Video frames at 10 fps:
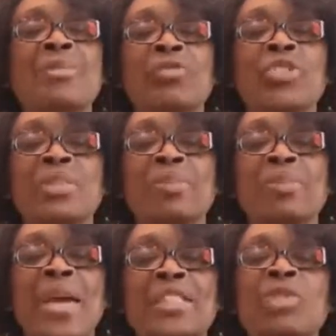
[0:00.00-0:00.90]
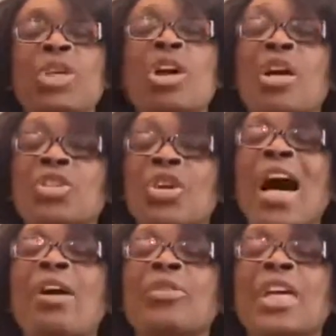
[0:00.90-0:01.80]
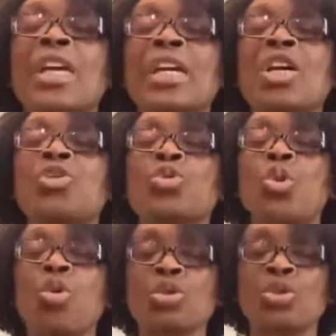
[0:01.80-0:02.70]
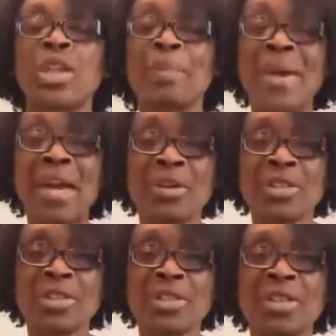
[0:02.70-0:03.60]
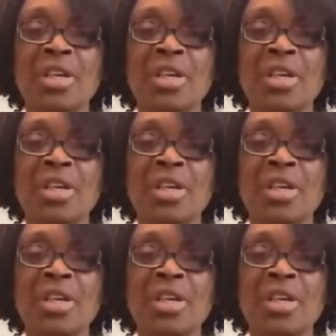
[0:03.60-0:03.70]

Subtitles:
respect, in regard to how they talk to their parents.